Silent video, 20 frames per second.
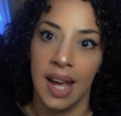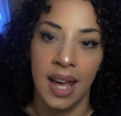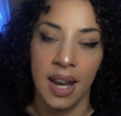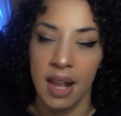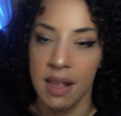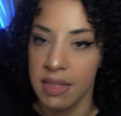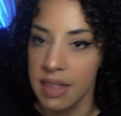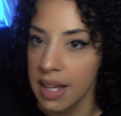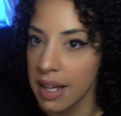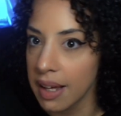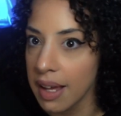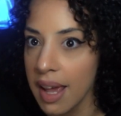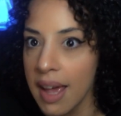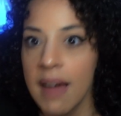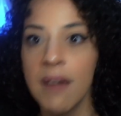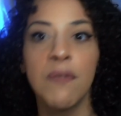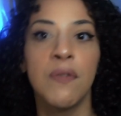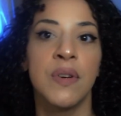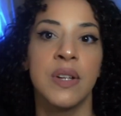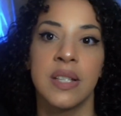And I think
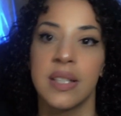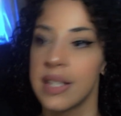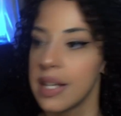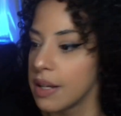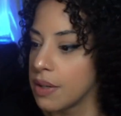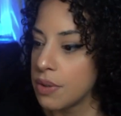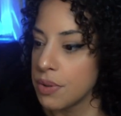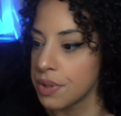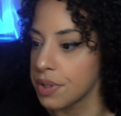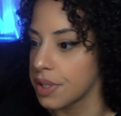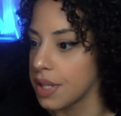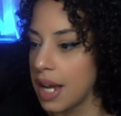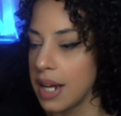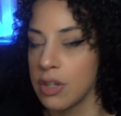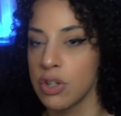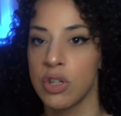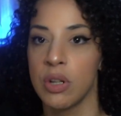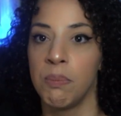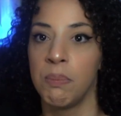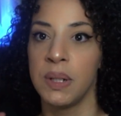every single site
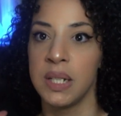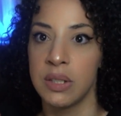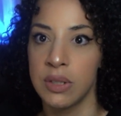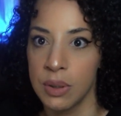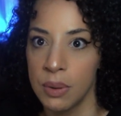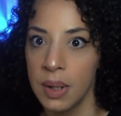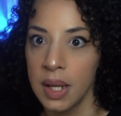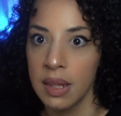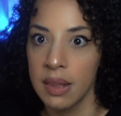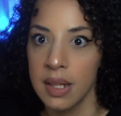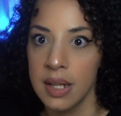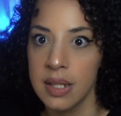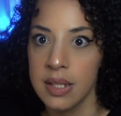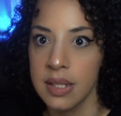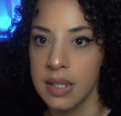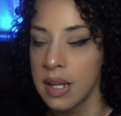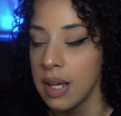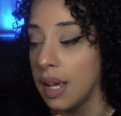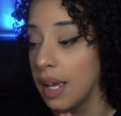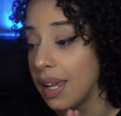should be doing
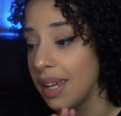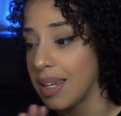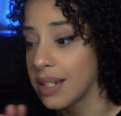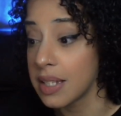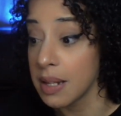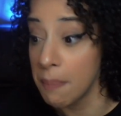this. It's